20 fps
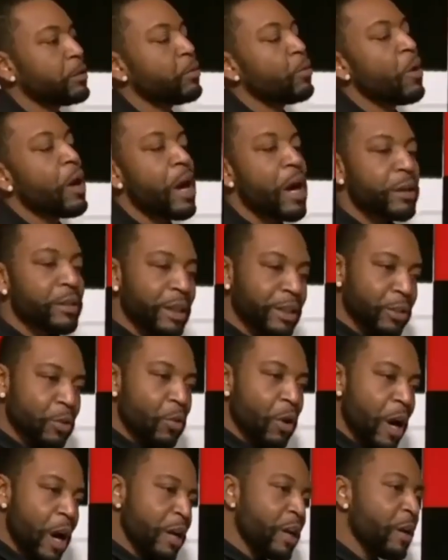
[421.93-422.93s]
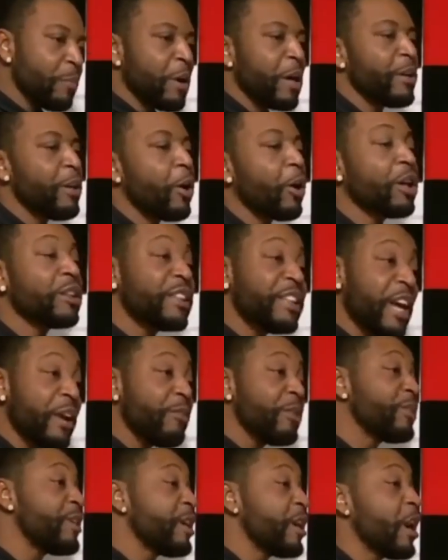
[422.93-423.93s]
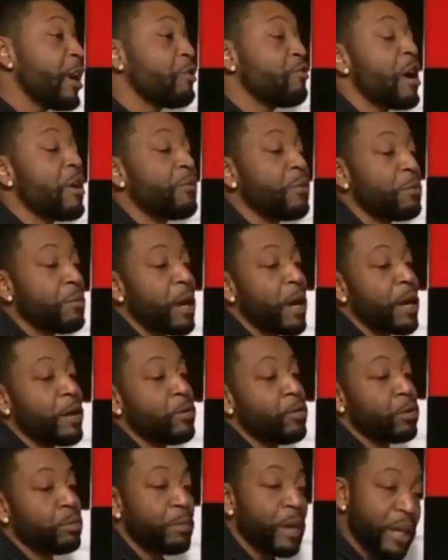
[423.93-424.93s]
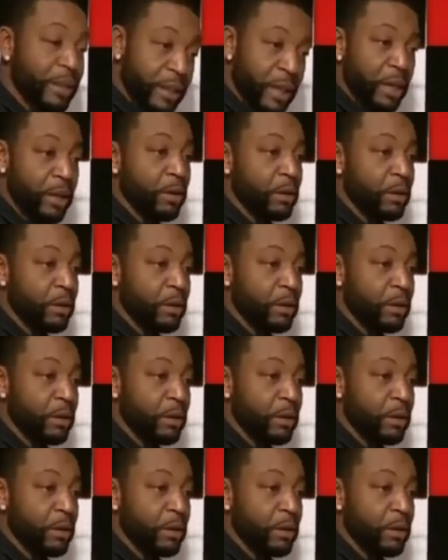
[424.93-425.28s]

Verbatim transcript: But him have I think Majah Hype have